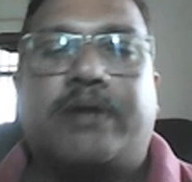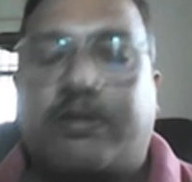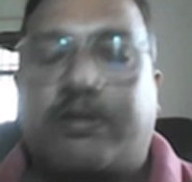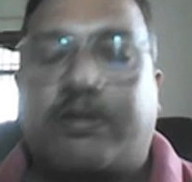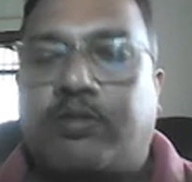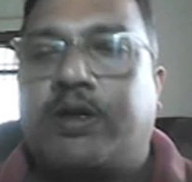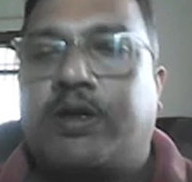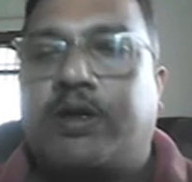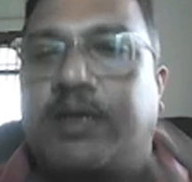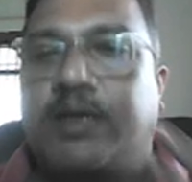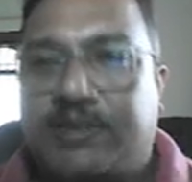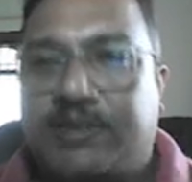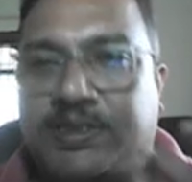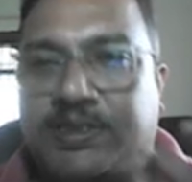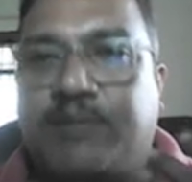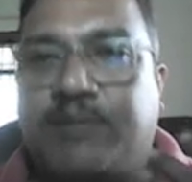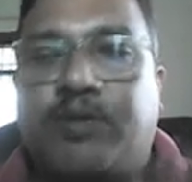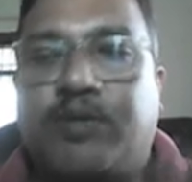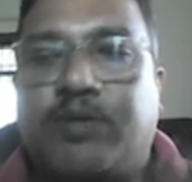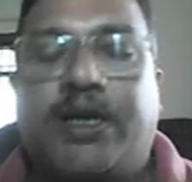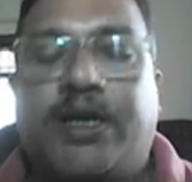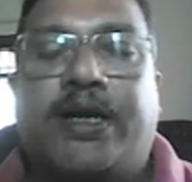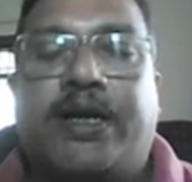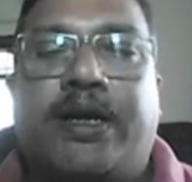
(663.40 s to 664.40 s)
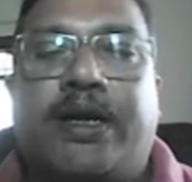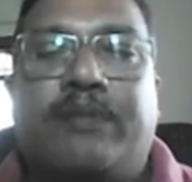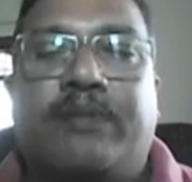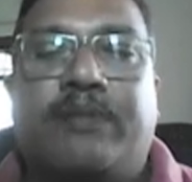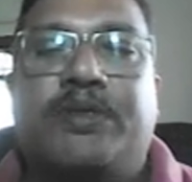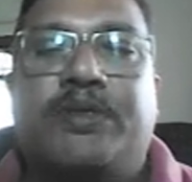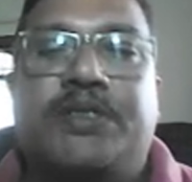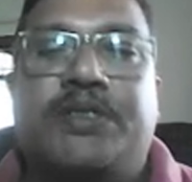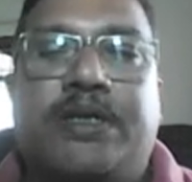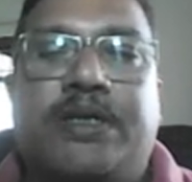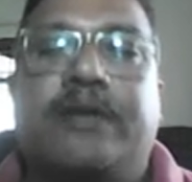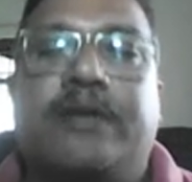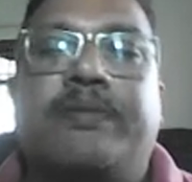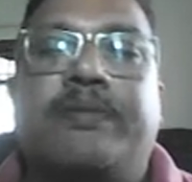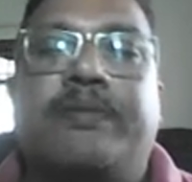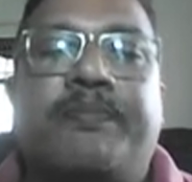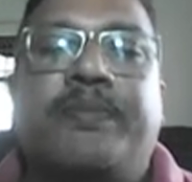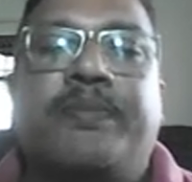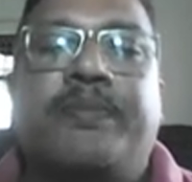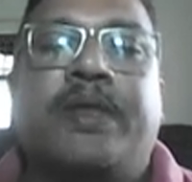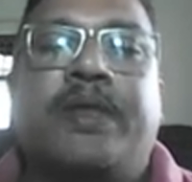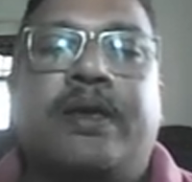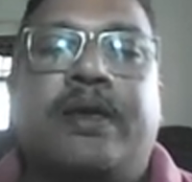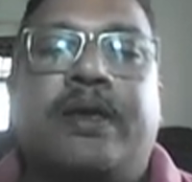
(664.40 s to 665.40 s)
called a stimulated emission.
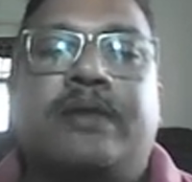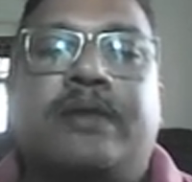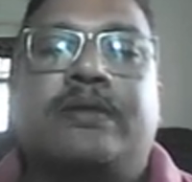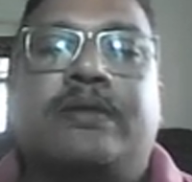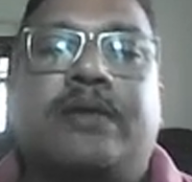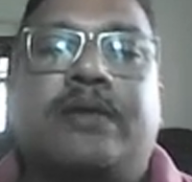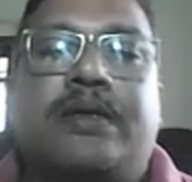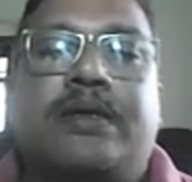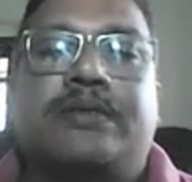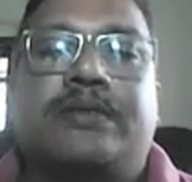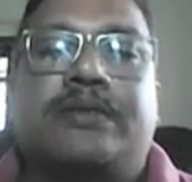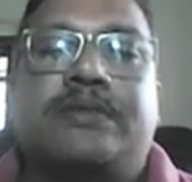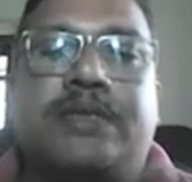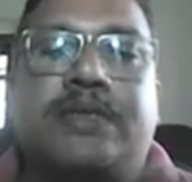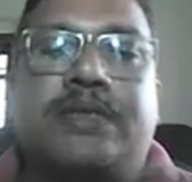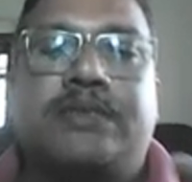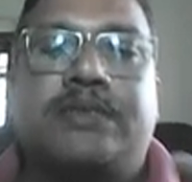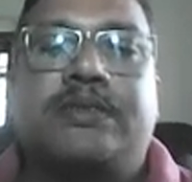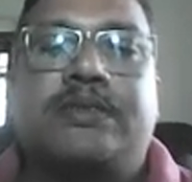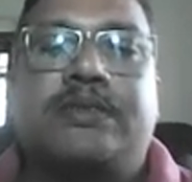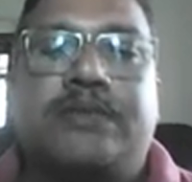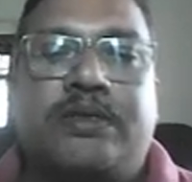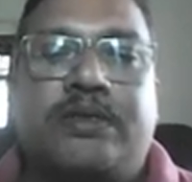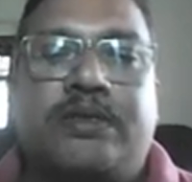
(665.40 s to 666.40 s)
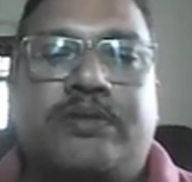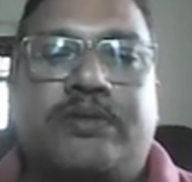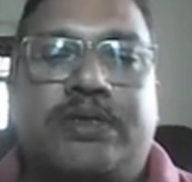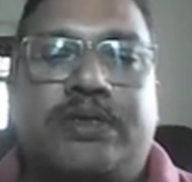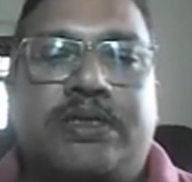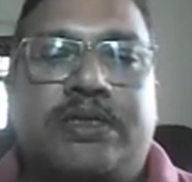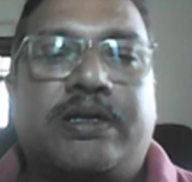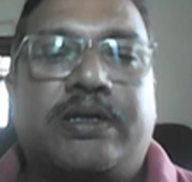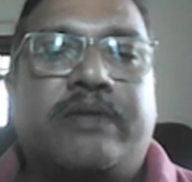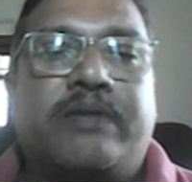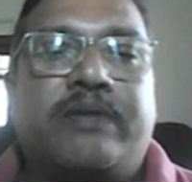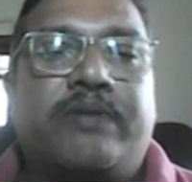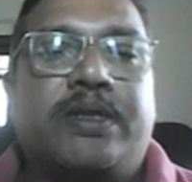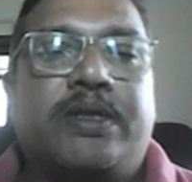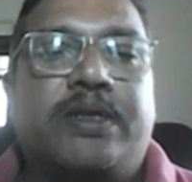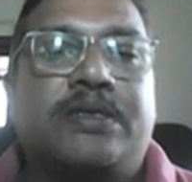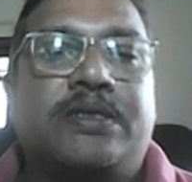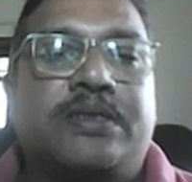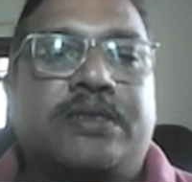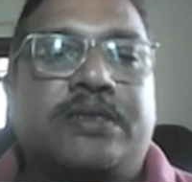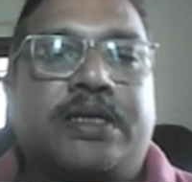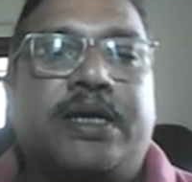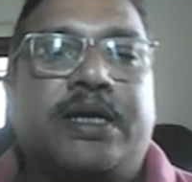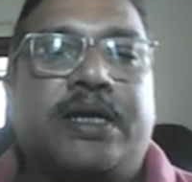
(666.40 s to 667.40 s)
Such a situation, if it is
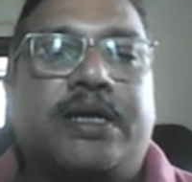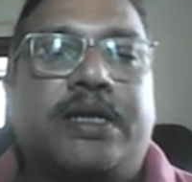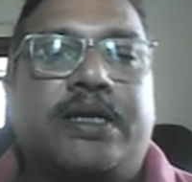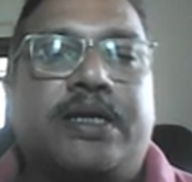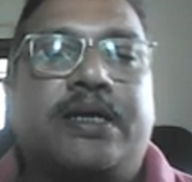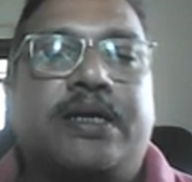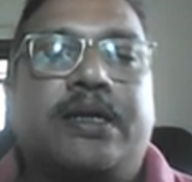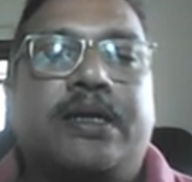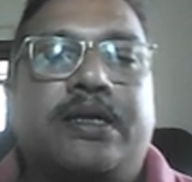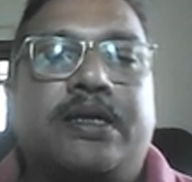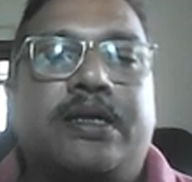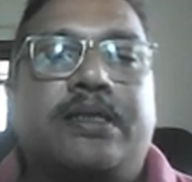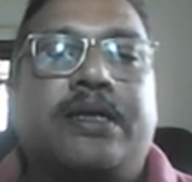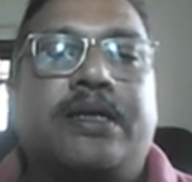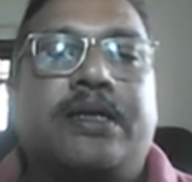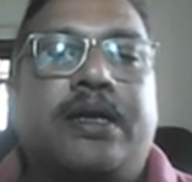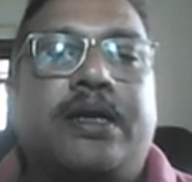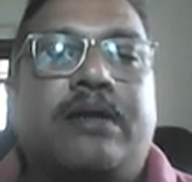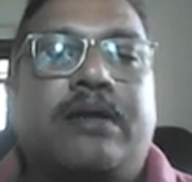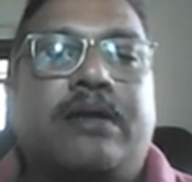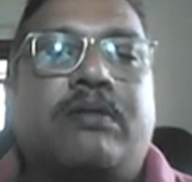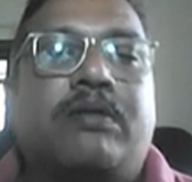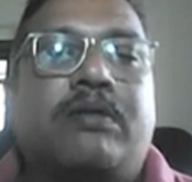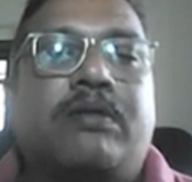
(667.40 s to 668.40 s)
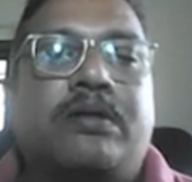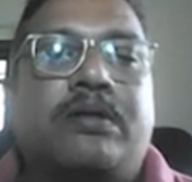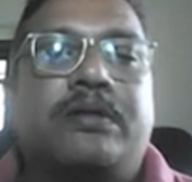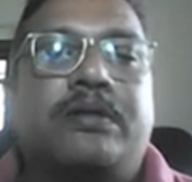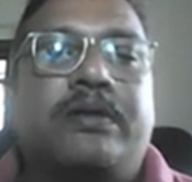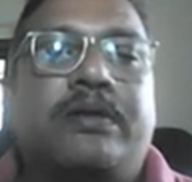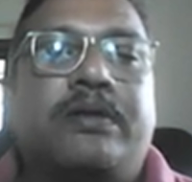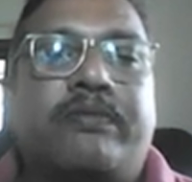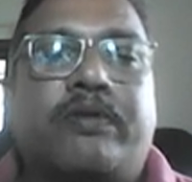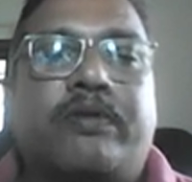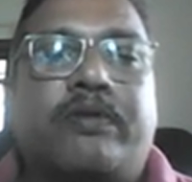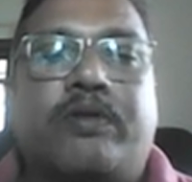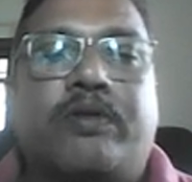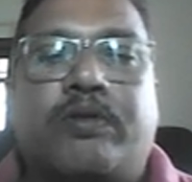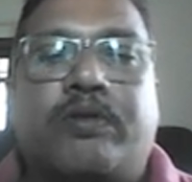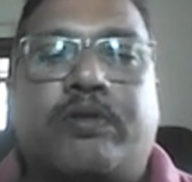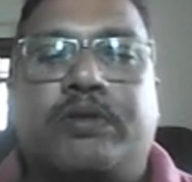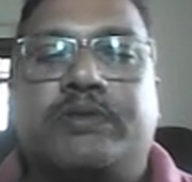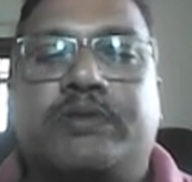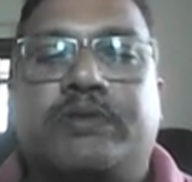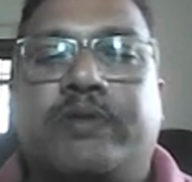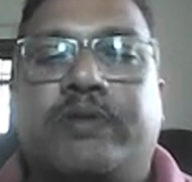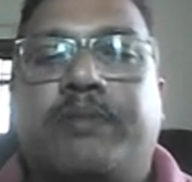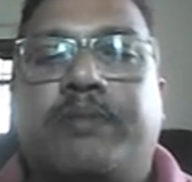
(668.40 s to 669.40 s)
created, then all the
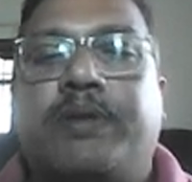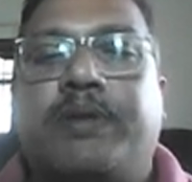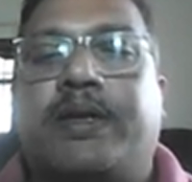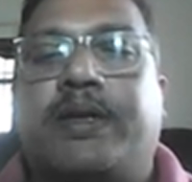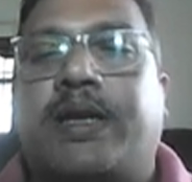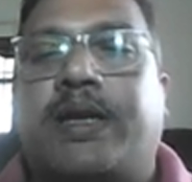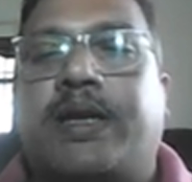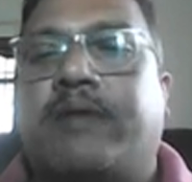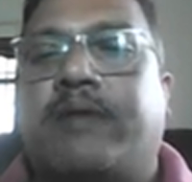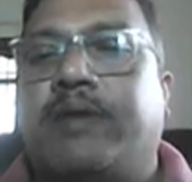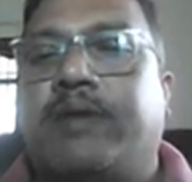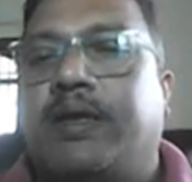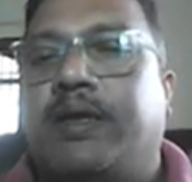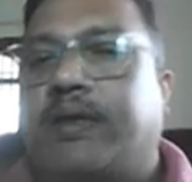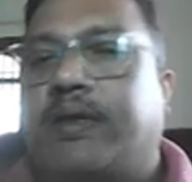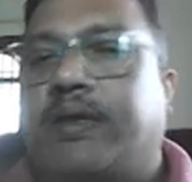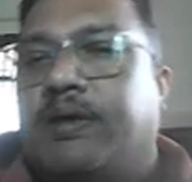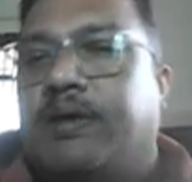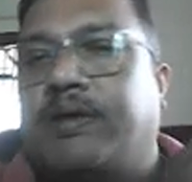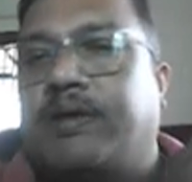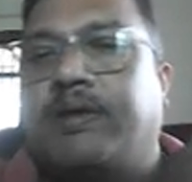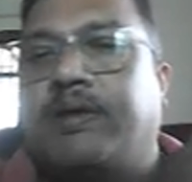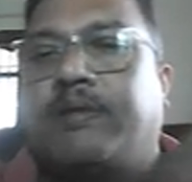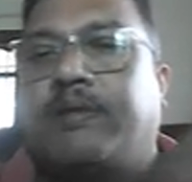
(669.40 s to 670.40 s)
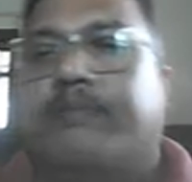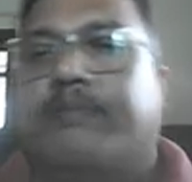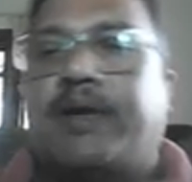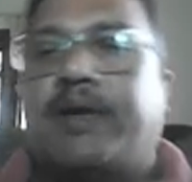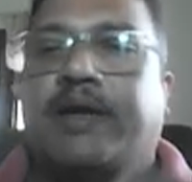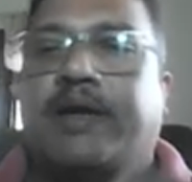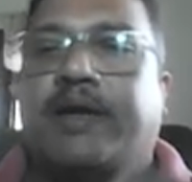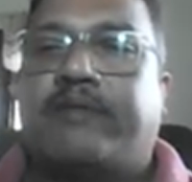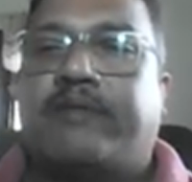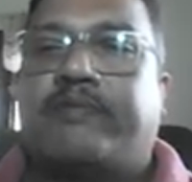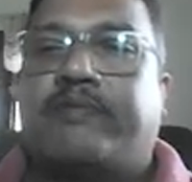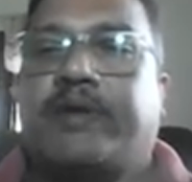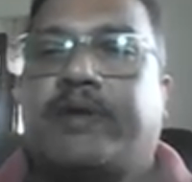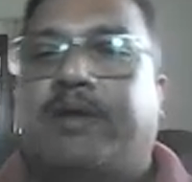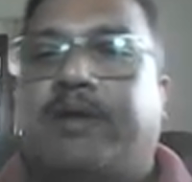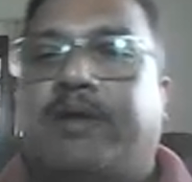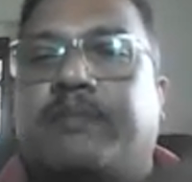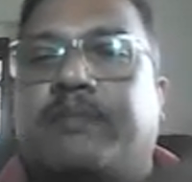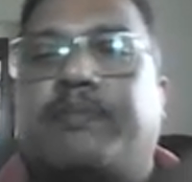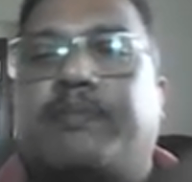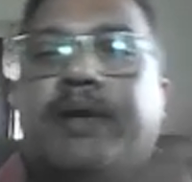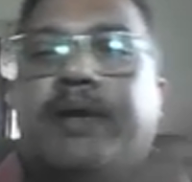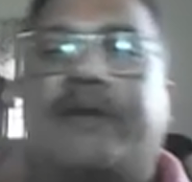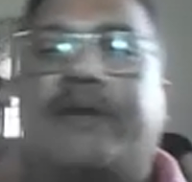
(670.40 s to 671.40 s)
photons will be traveling back
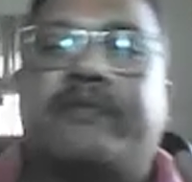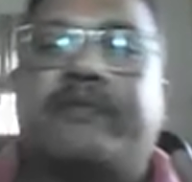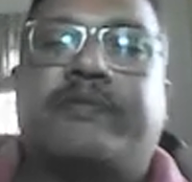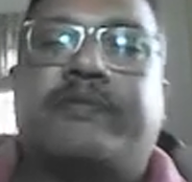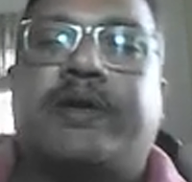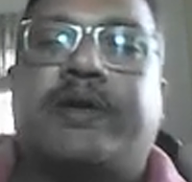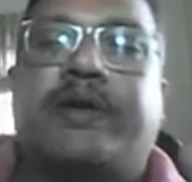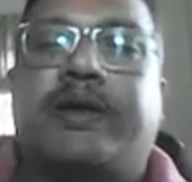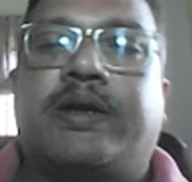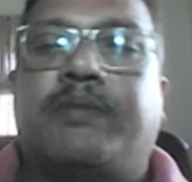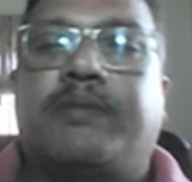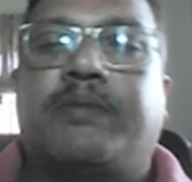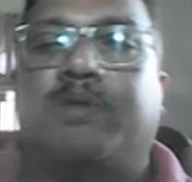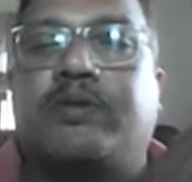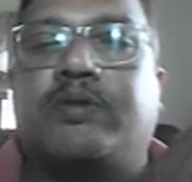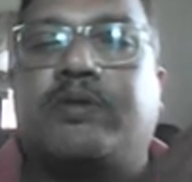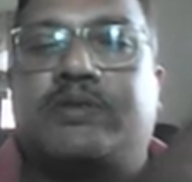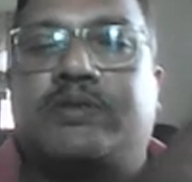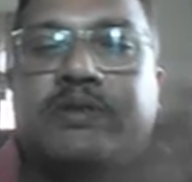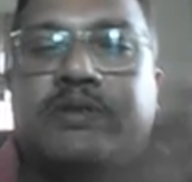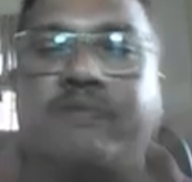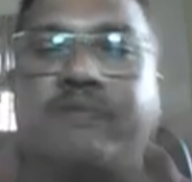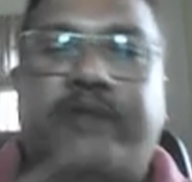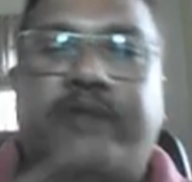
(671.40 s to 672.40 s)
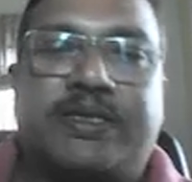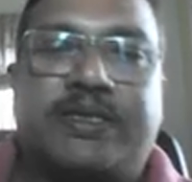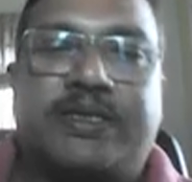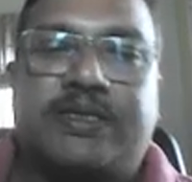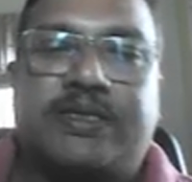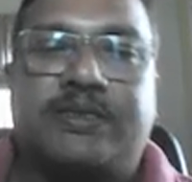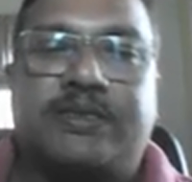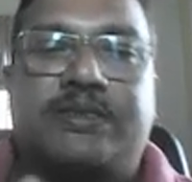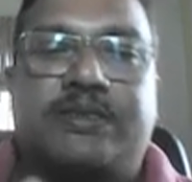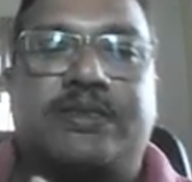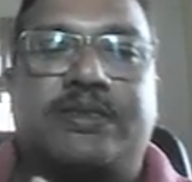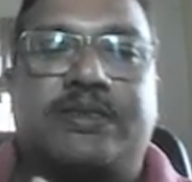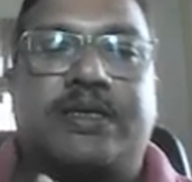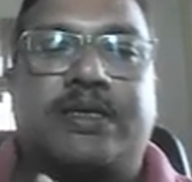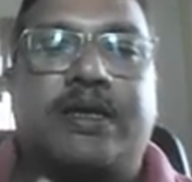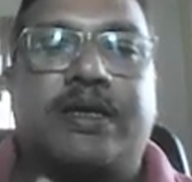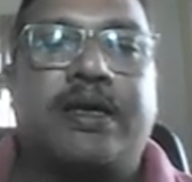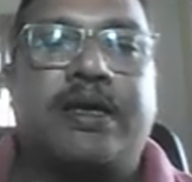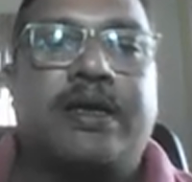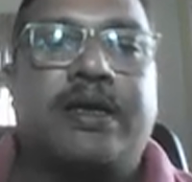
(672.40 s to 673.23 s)
front, because reflection is there.